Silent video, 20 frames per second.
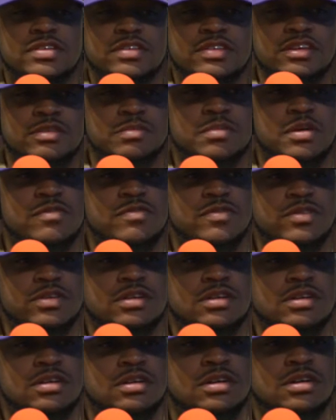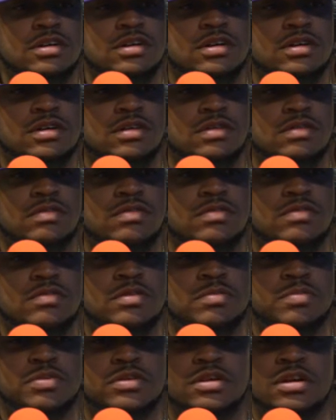team effort.
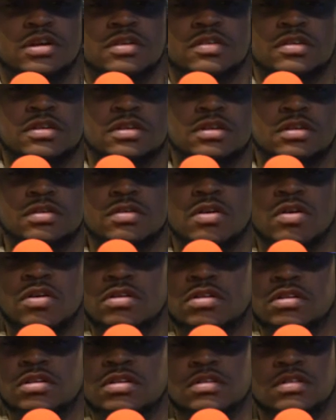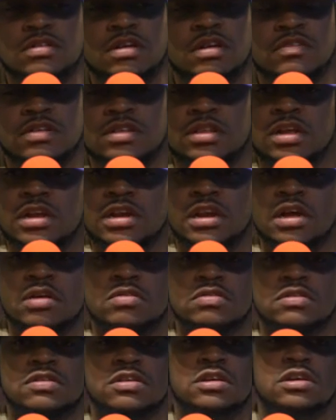With production, artists, everything.
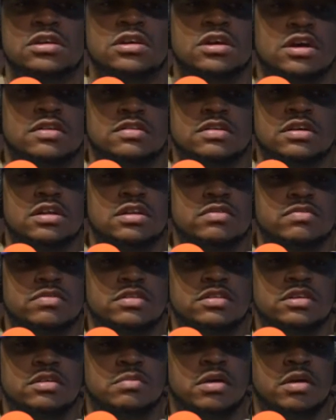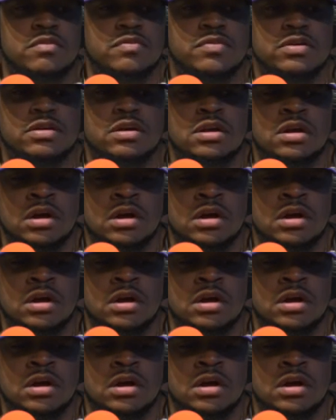That was a hell of a team effort.